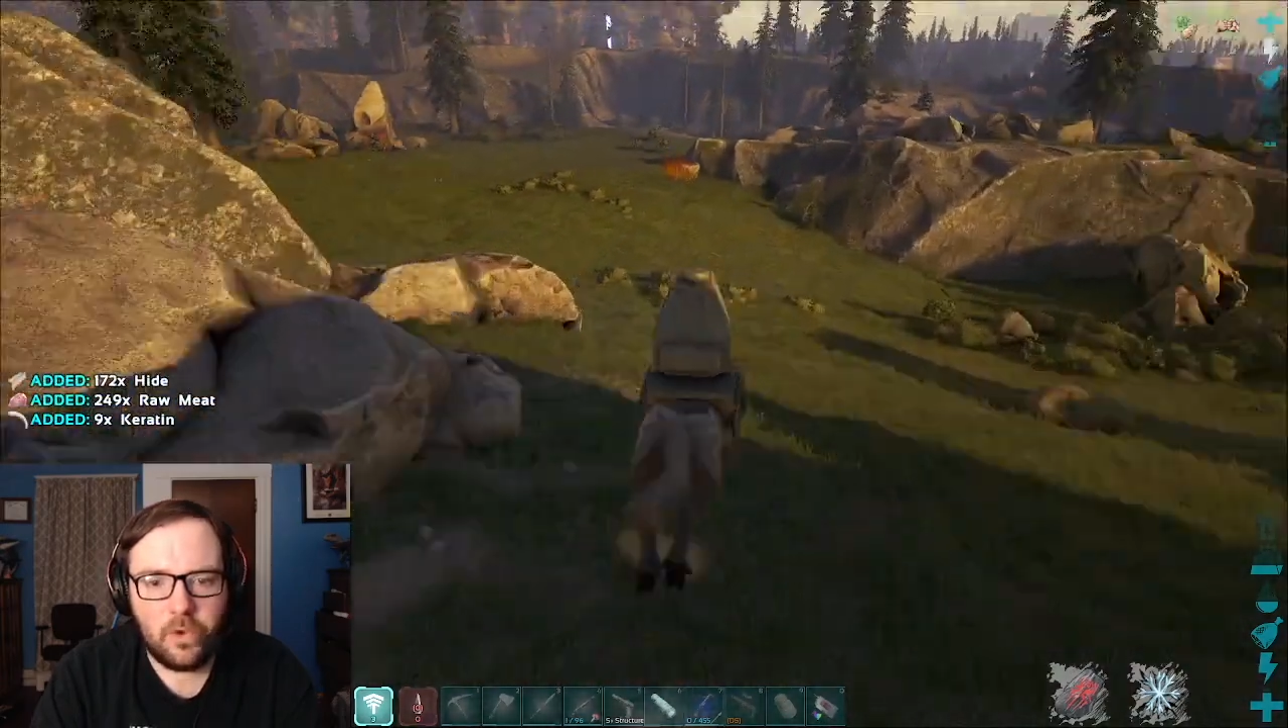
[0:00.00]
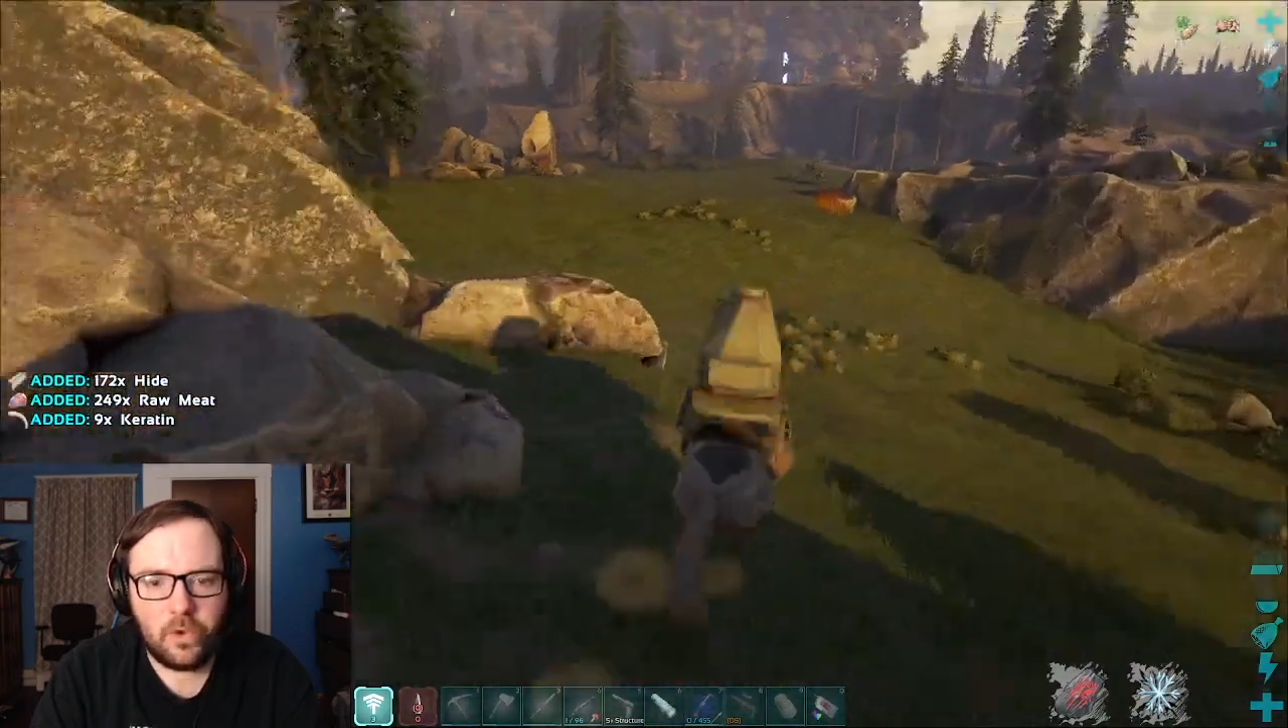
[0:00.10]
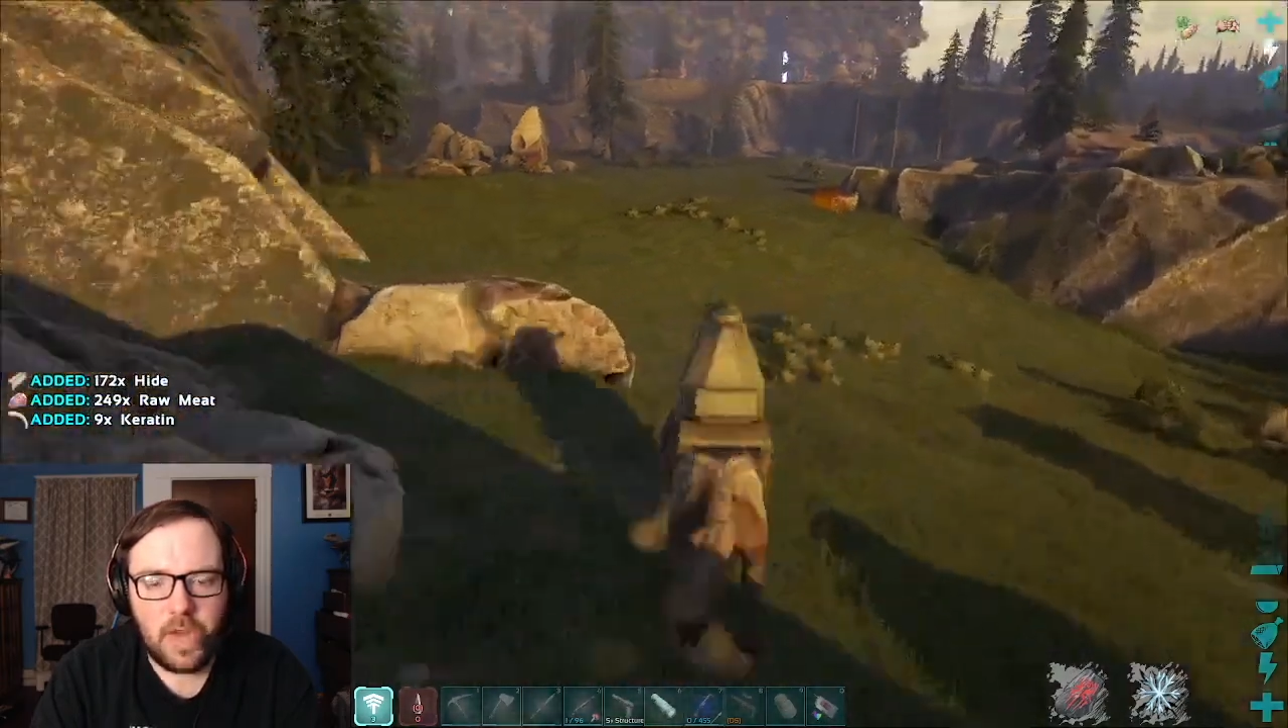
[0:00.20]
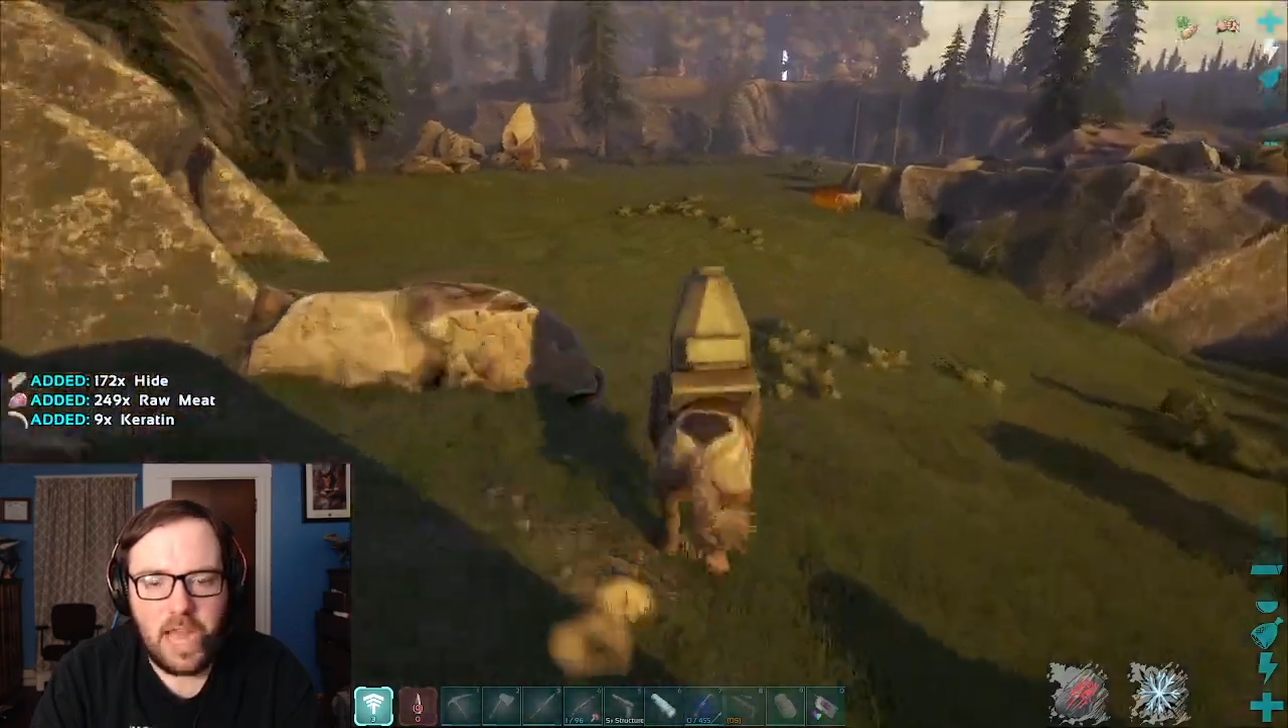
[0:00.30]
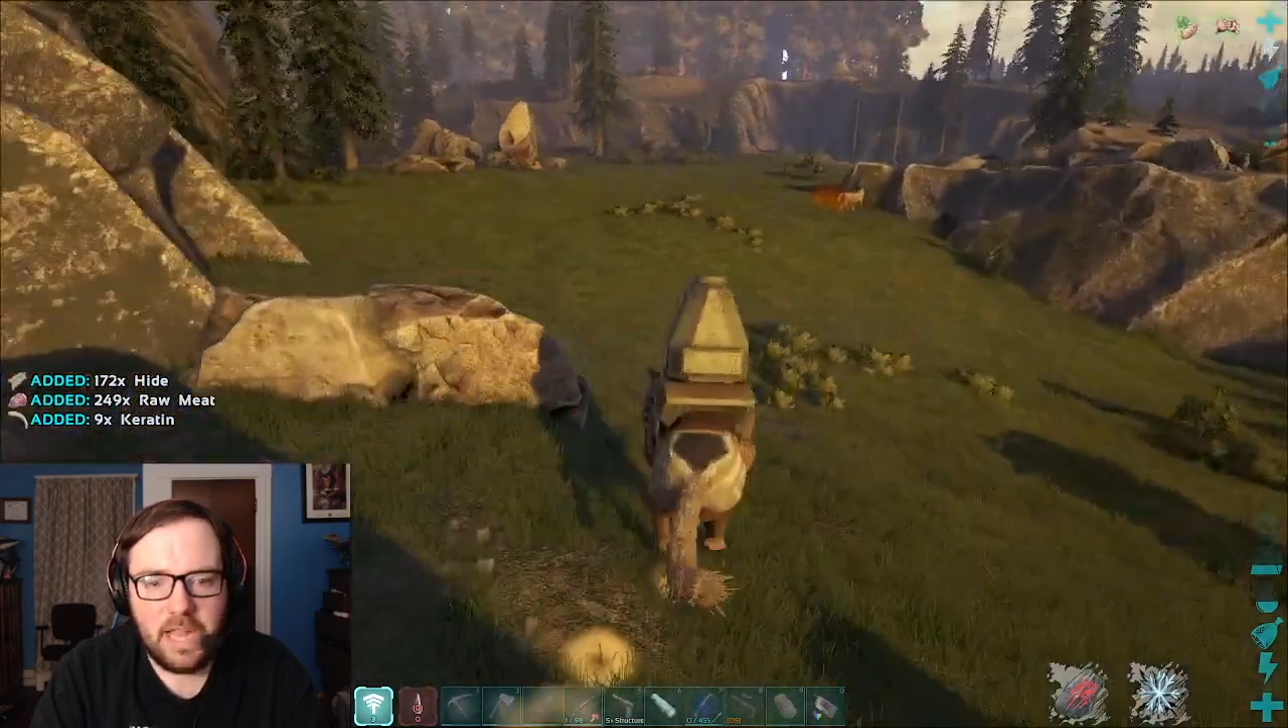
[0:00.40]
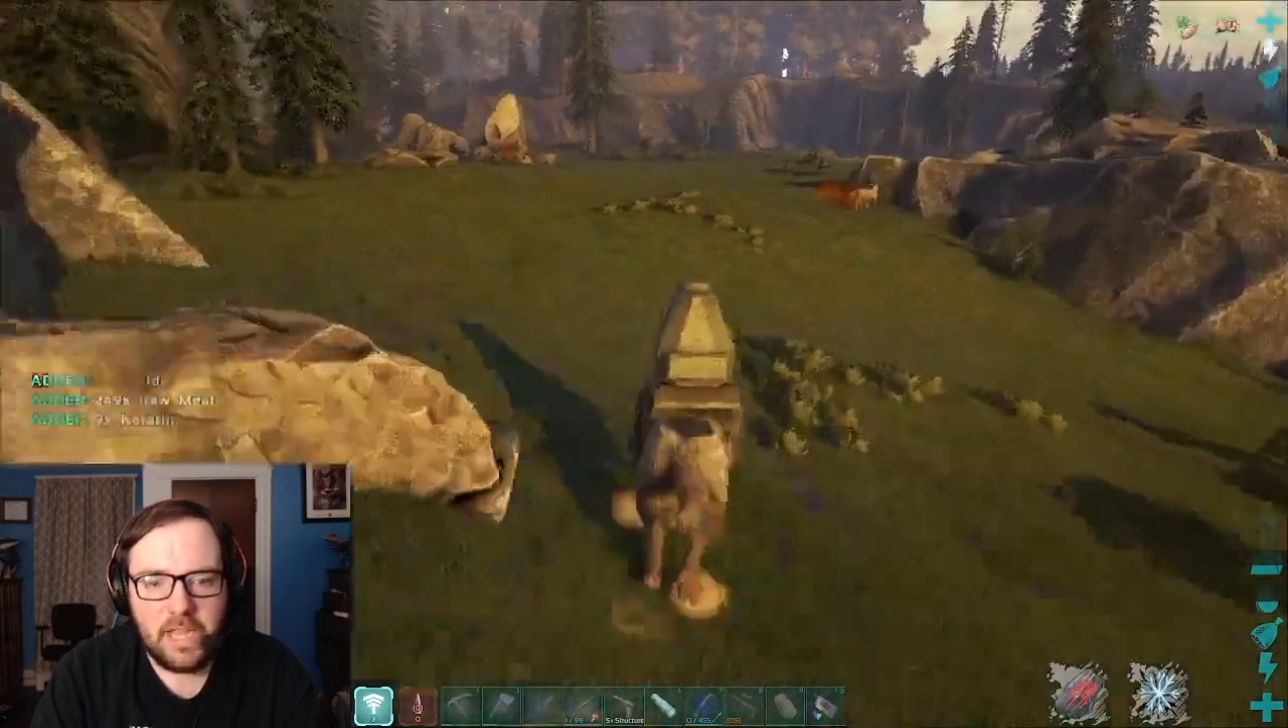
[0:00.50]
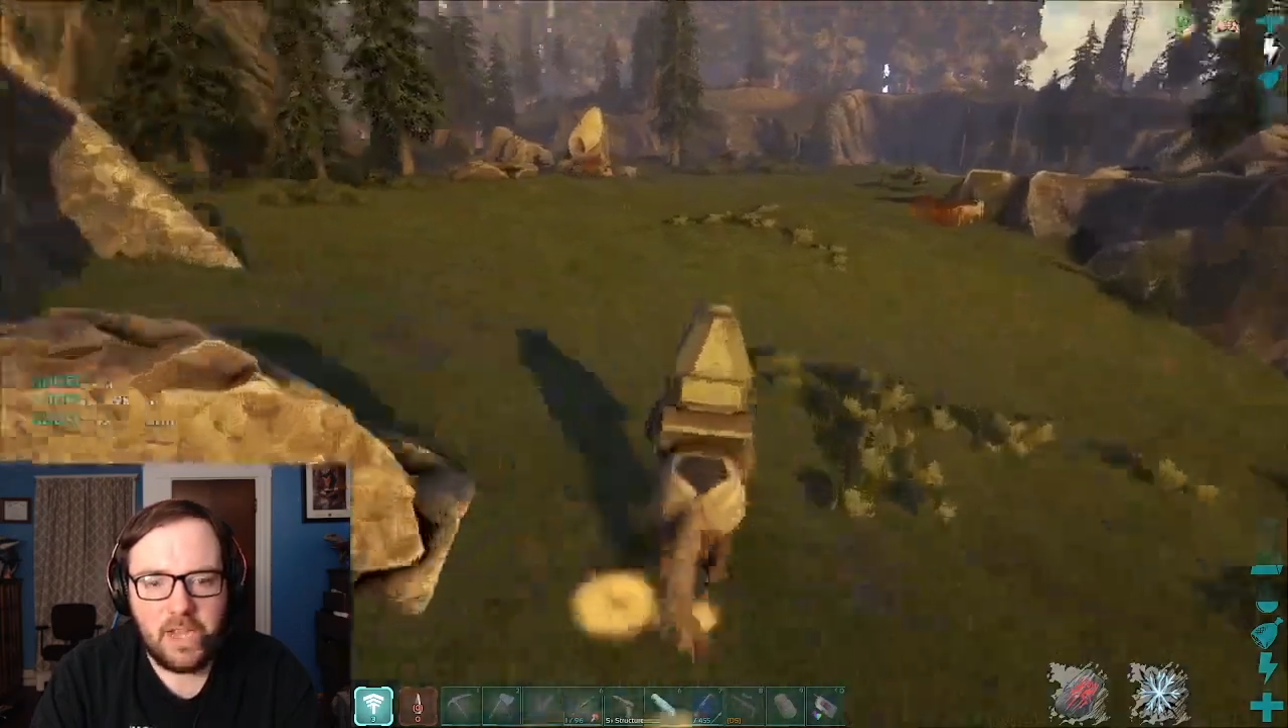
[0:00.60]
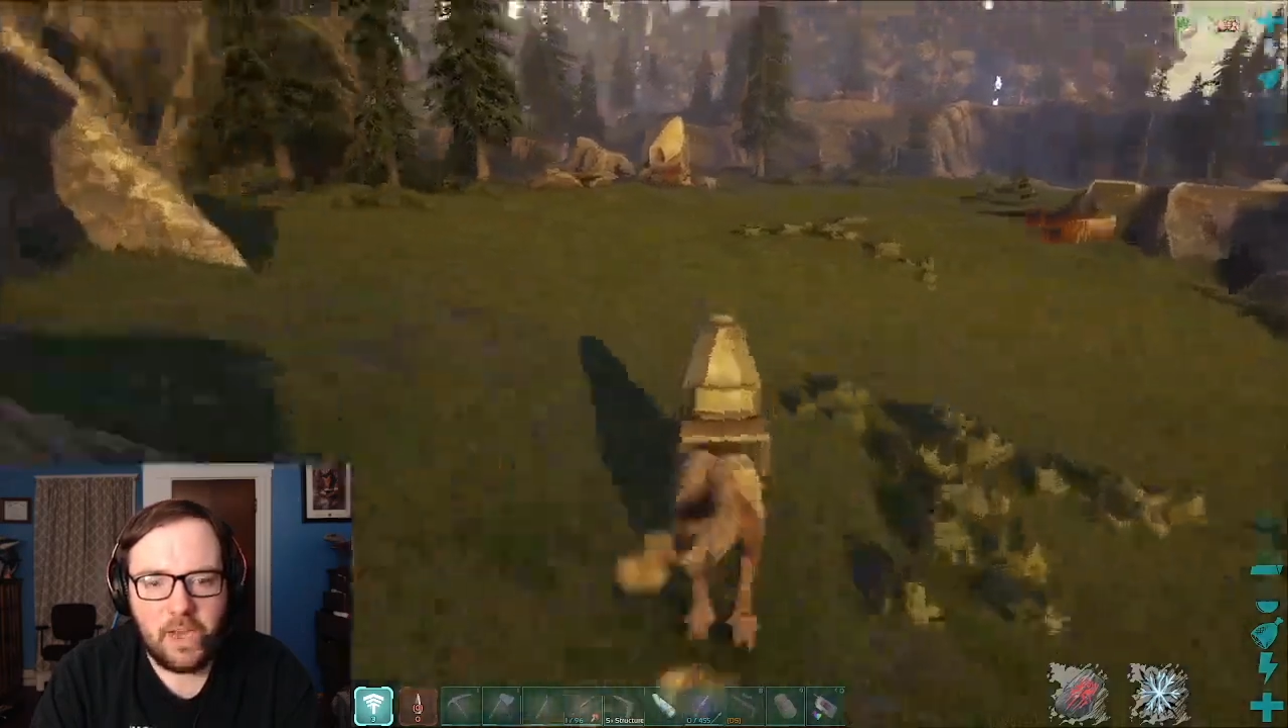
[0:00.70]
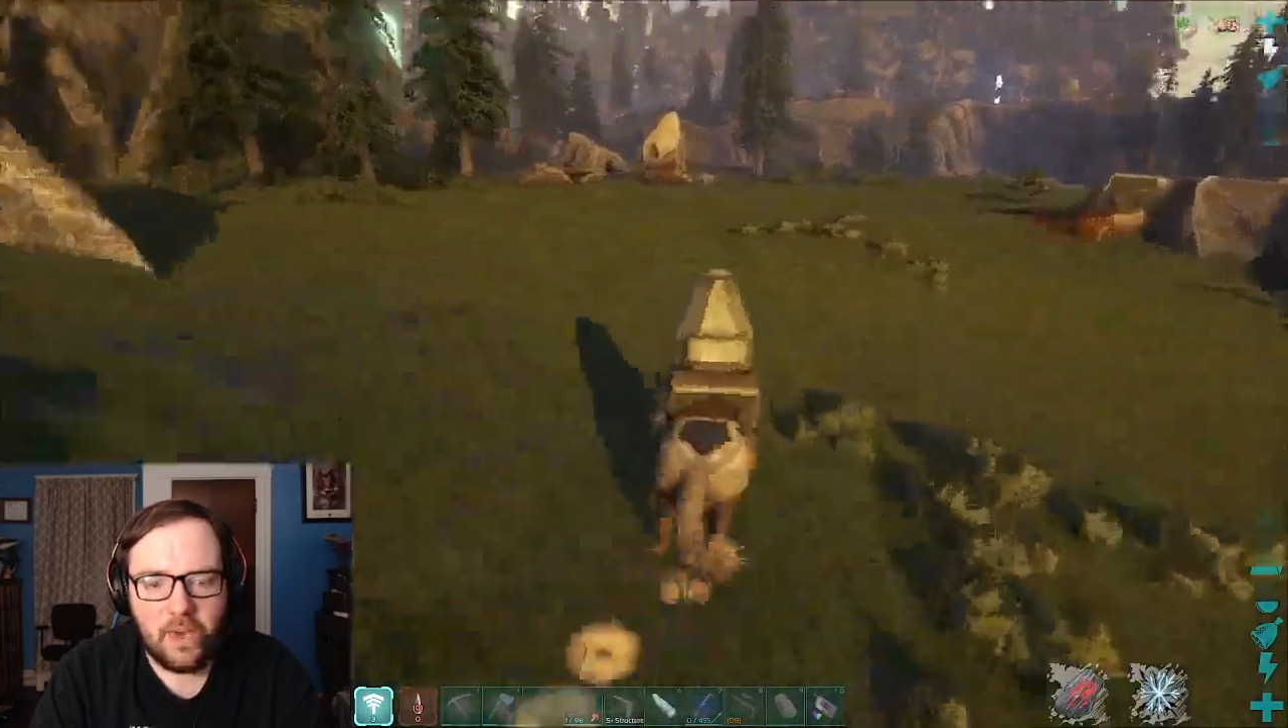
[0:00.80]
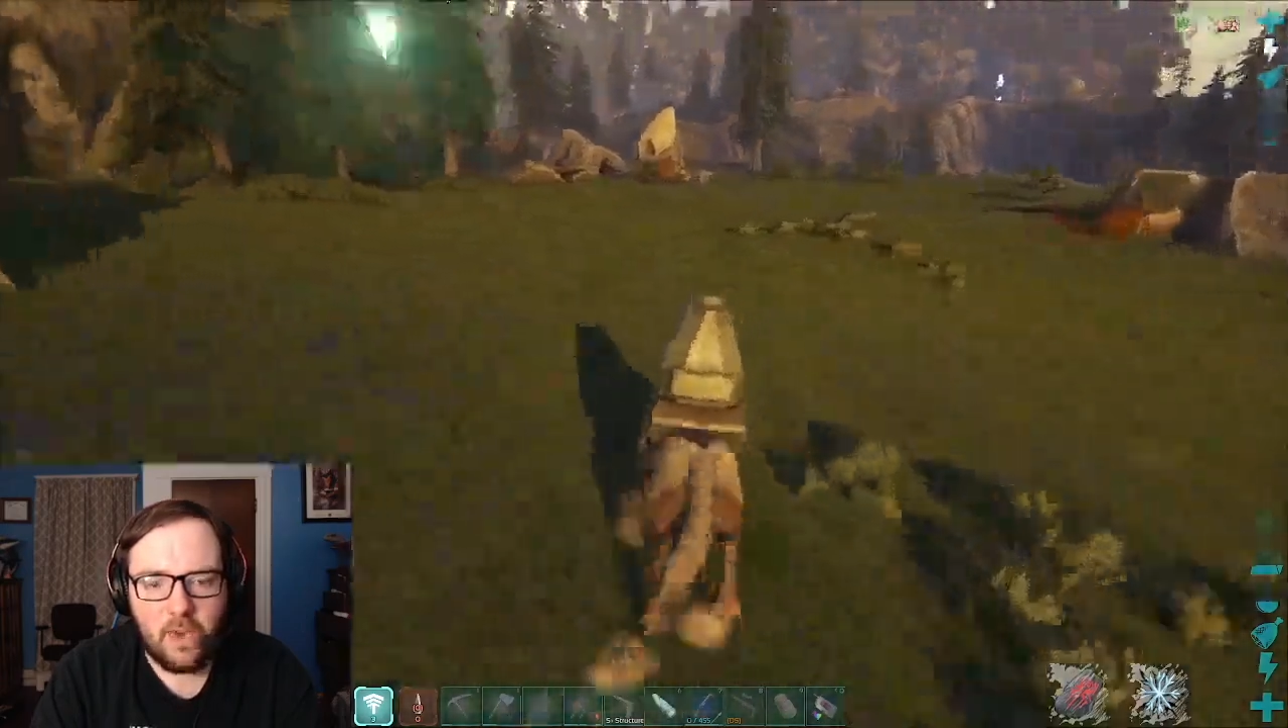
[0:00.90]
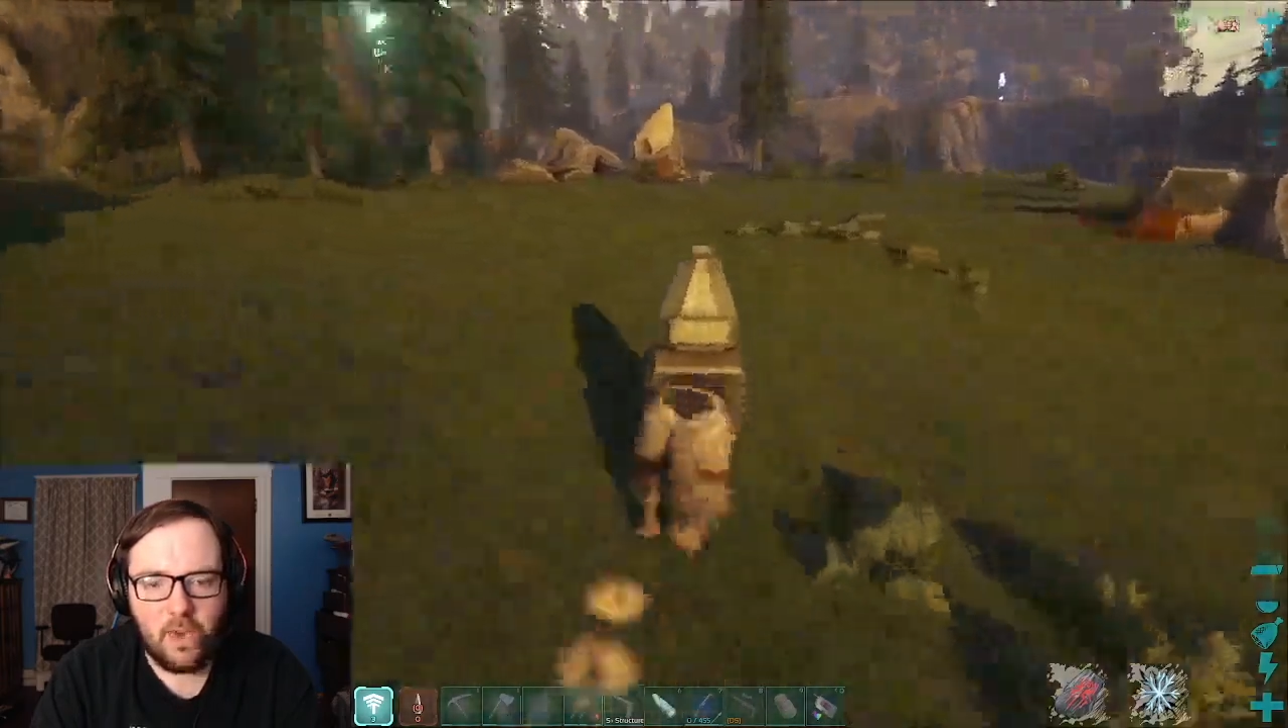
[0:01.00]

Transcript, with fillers: drag you,